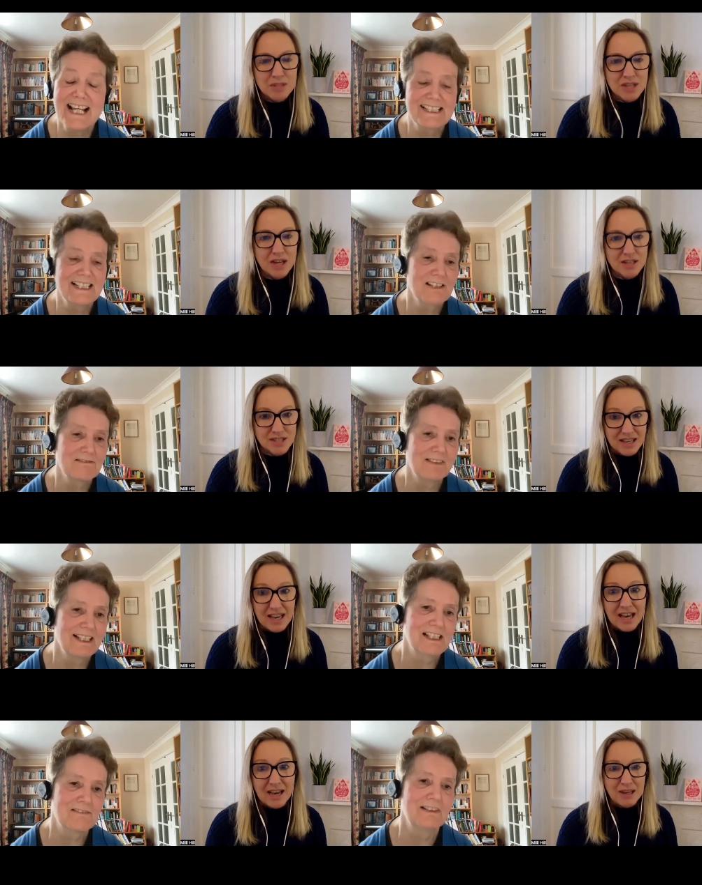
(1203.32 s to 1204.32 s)
Speaker 1: yes, in maternity
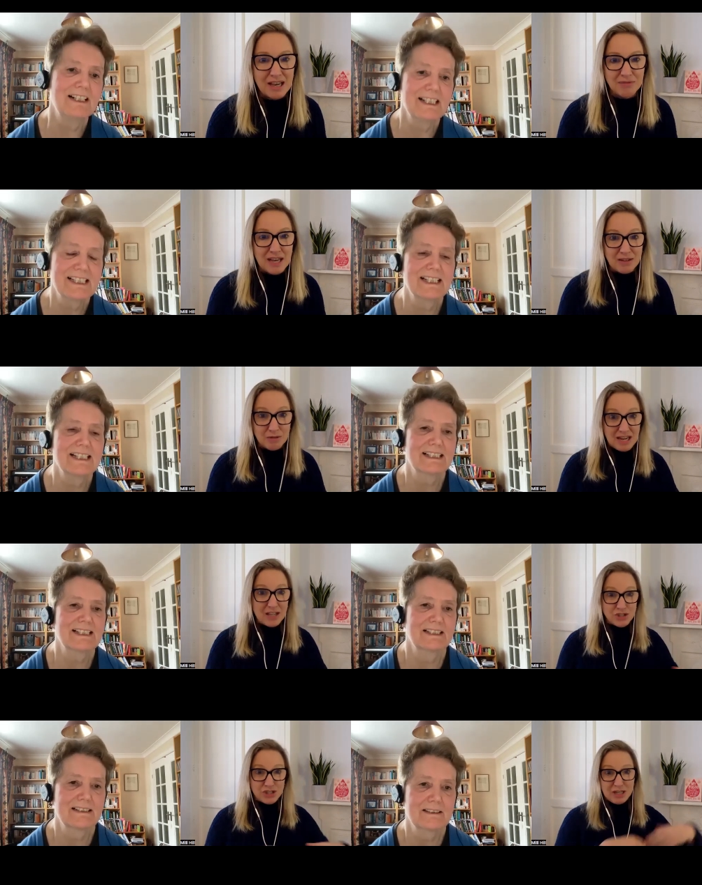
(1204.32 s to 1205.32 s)
that's, care that's we have that
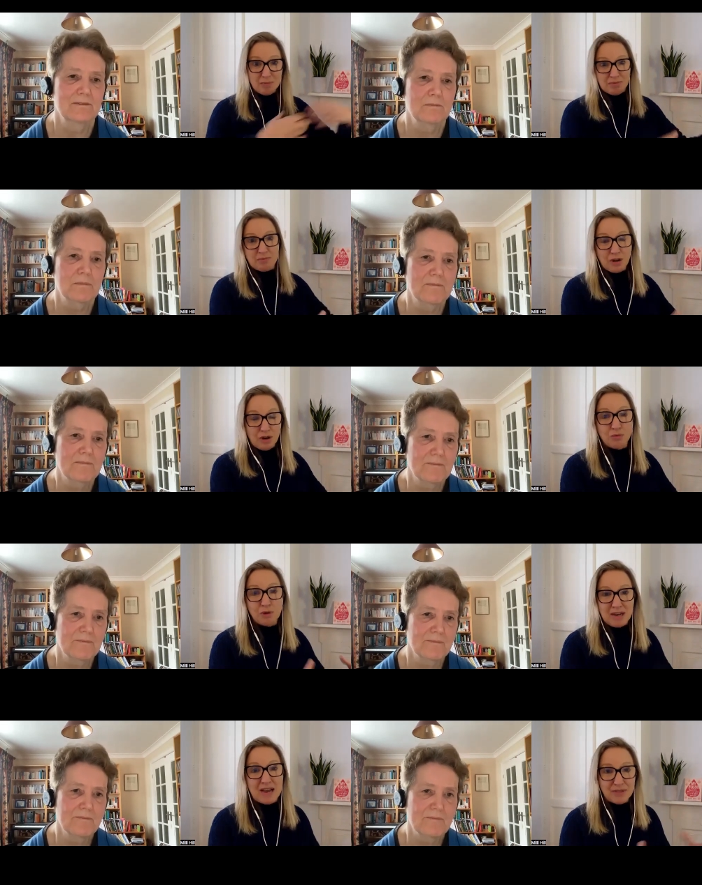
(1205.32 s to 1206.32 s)
relationship a lot of
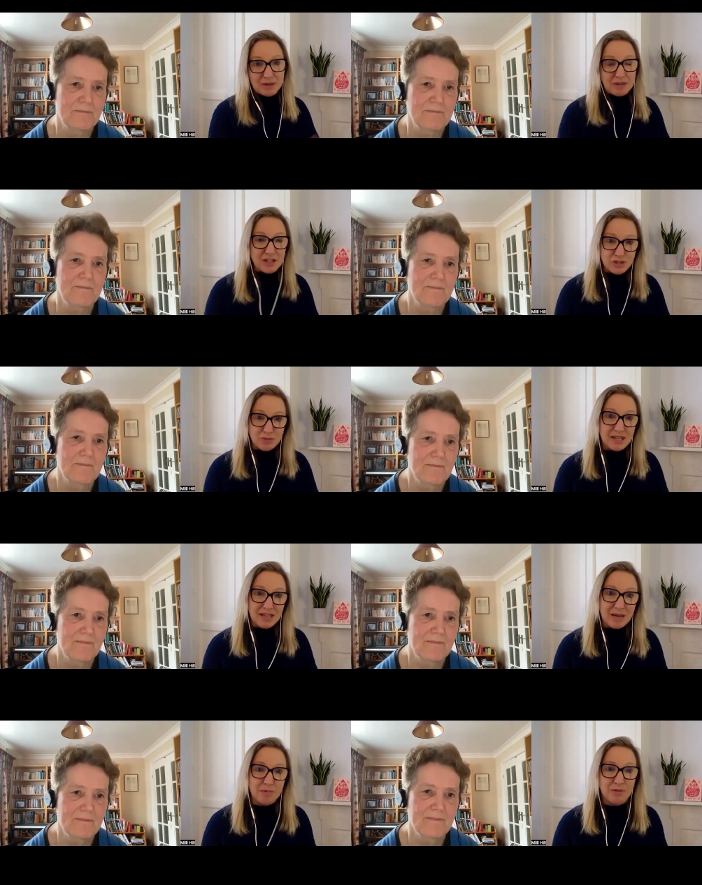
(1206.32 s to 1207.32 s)
women have that relationship with their
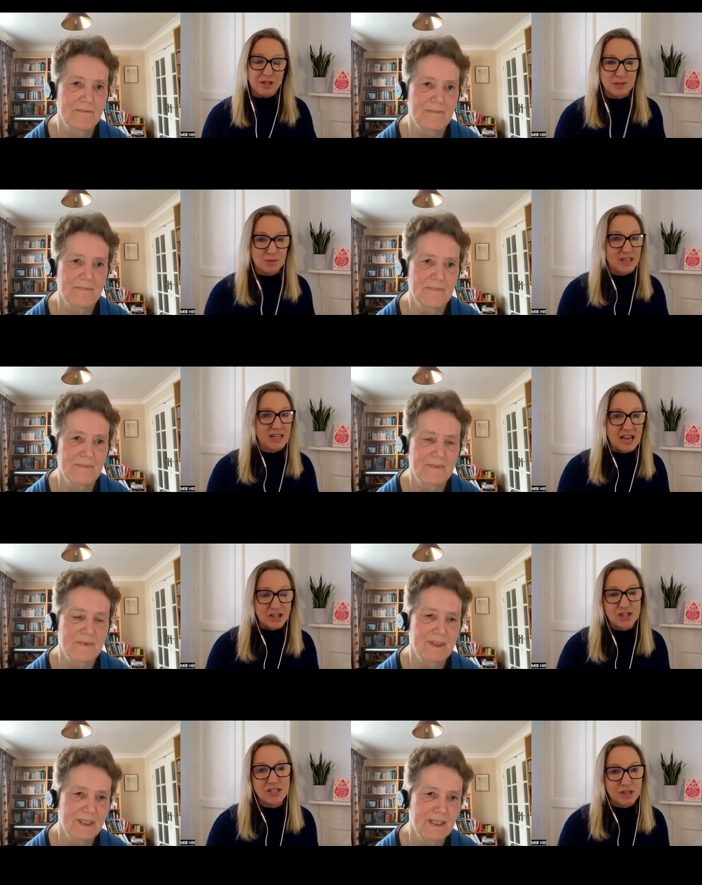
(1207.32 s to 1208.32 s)
care providers where they
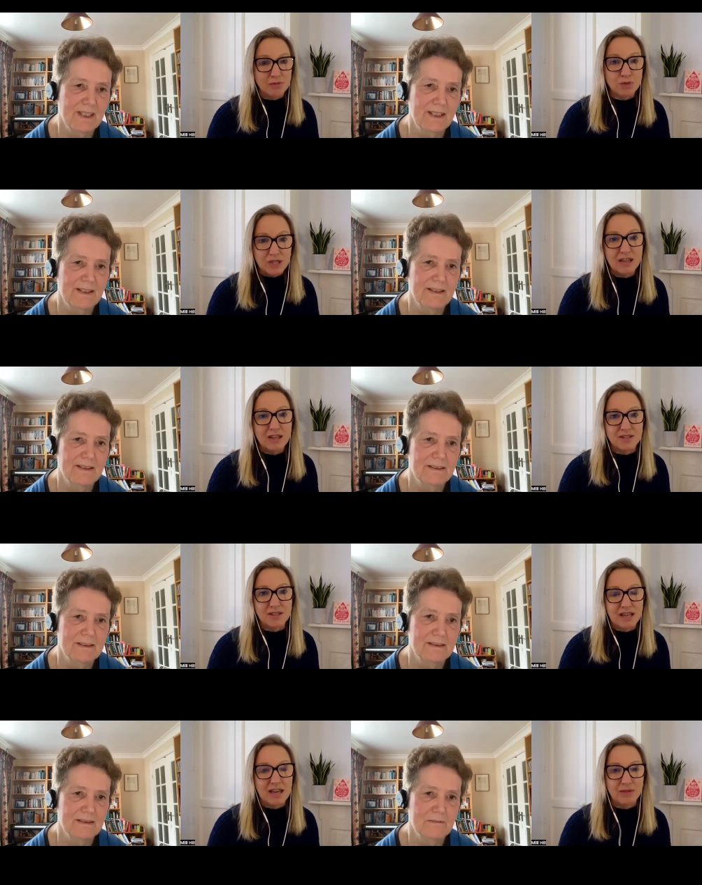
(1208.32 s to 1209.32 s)
actually don't realize
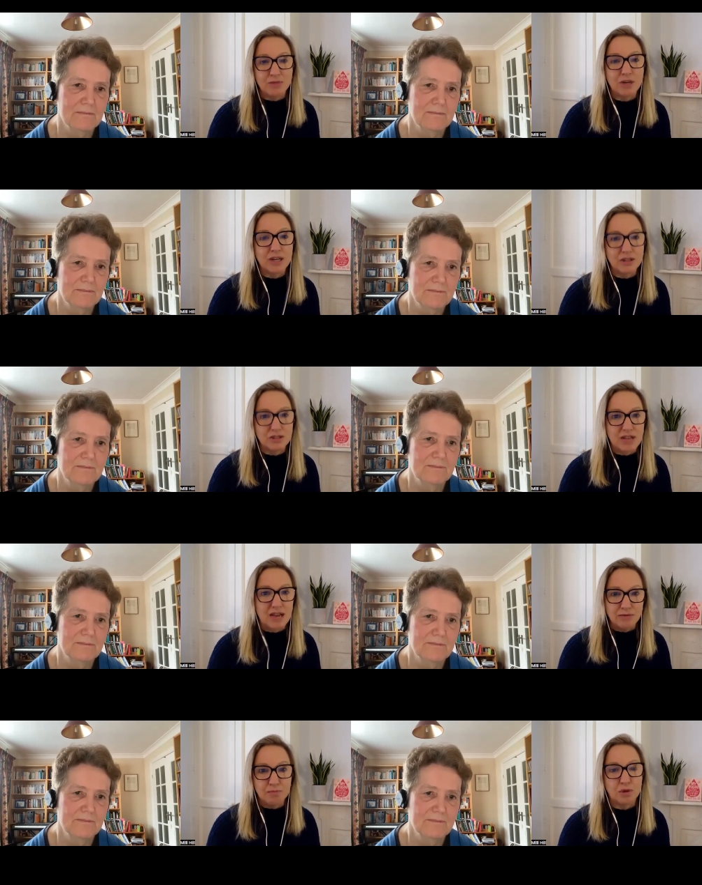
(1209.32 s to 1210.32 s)
that they have the right to
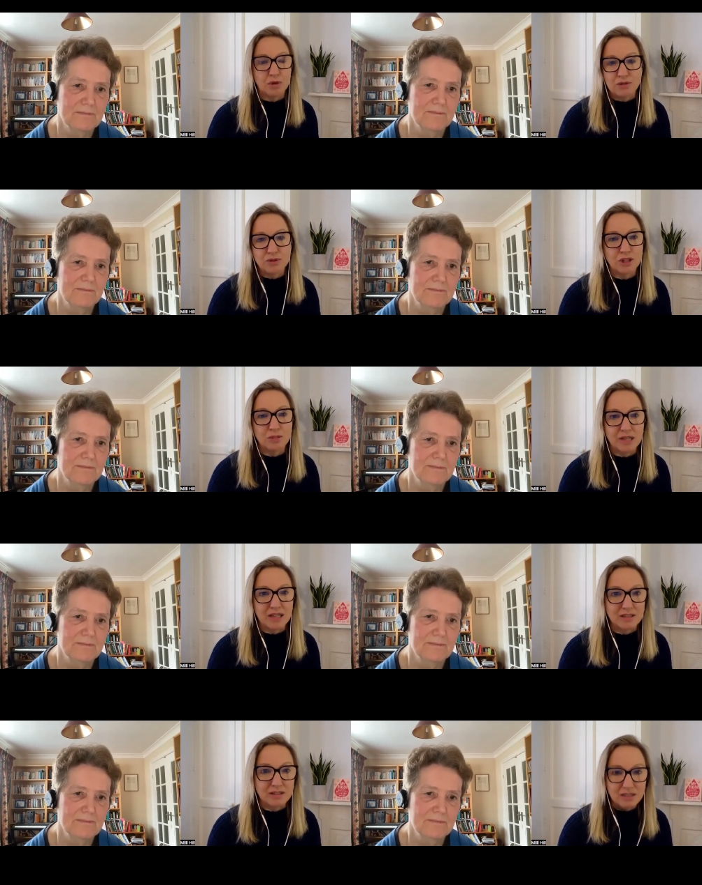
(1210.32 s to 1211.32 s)
have bodily
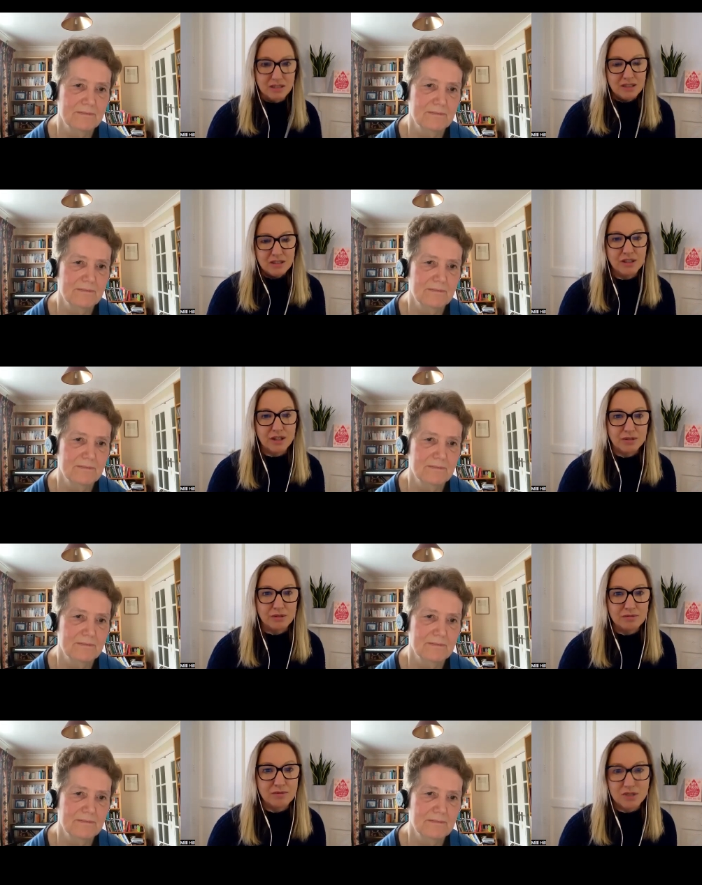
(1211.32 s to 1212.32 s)
autonomy and you know
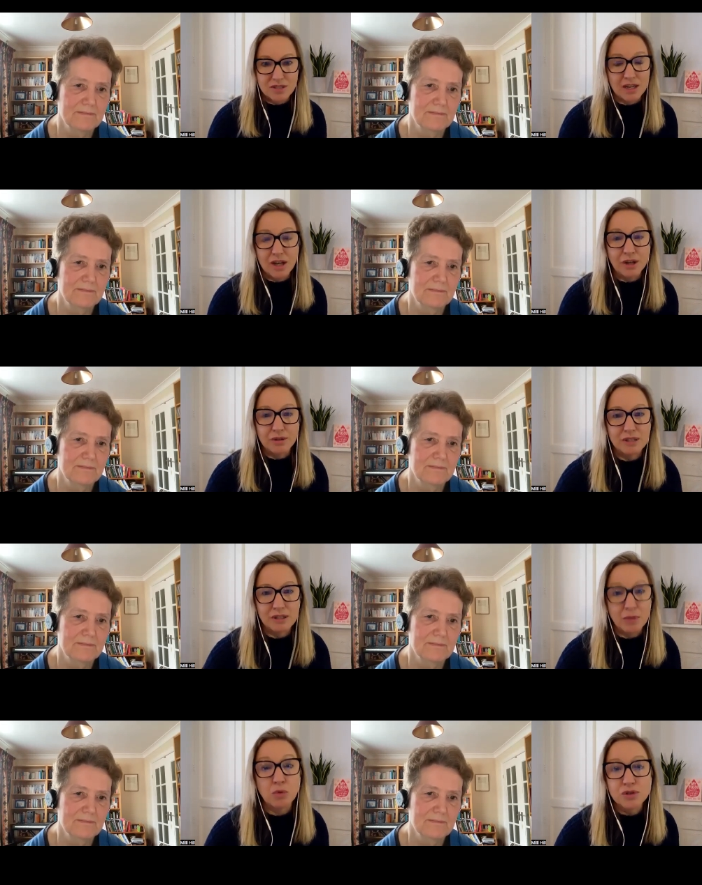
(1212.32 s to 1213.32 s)
to say no
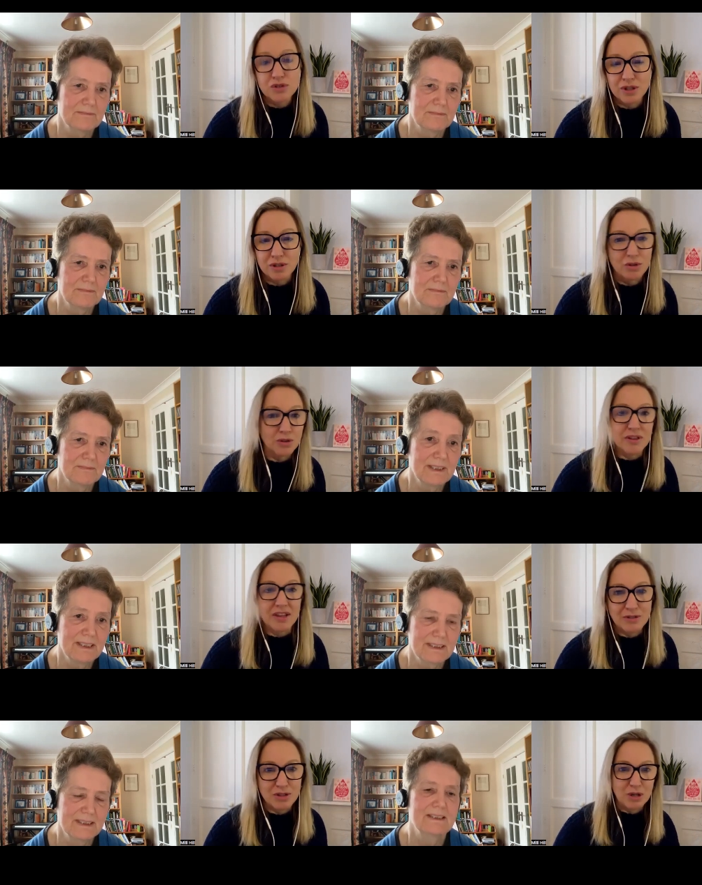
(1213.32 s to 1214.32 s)
if they want to. Not that
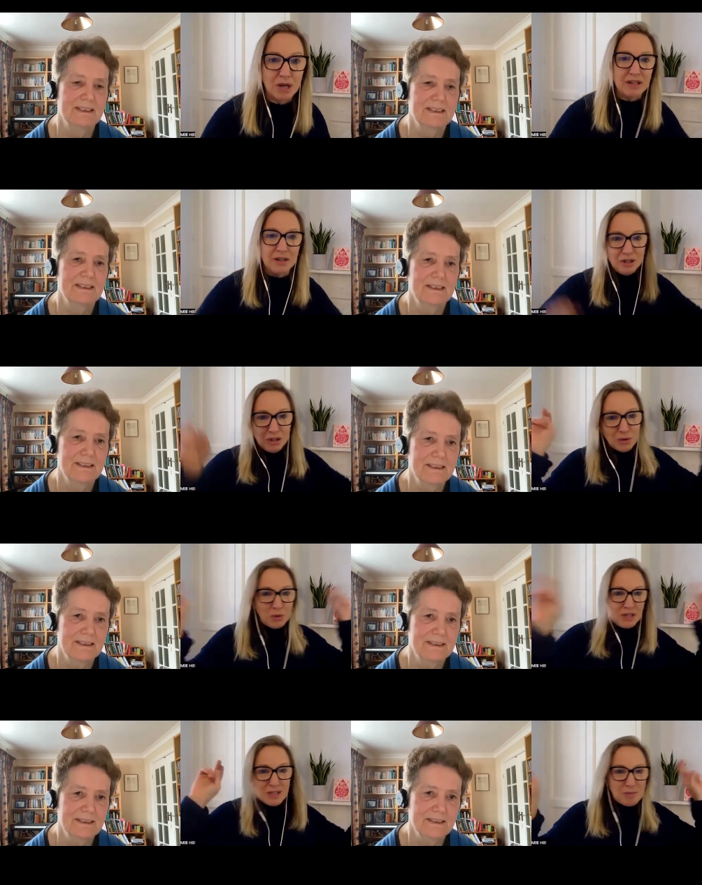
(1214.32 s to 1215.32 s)
they have to go in
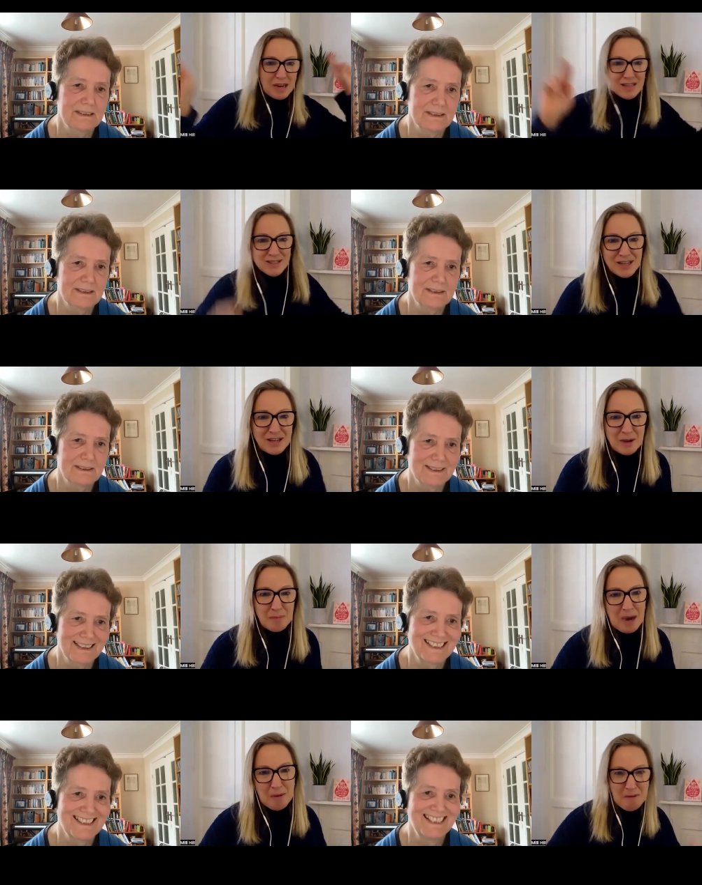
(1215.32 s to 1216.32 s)
all guns blazing, you know,
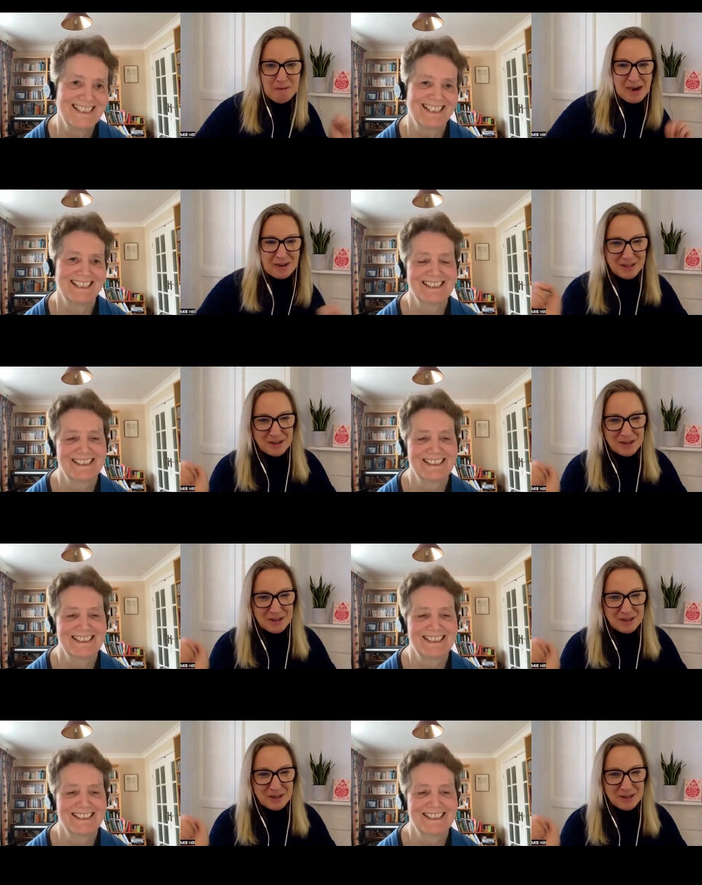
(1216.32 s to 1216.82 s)
pow pow pow.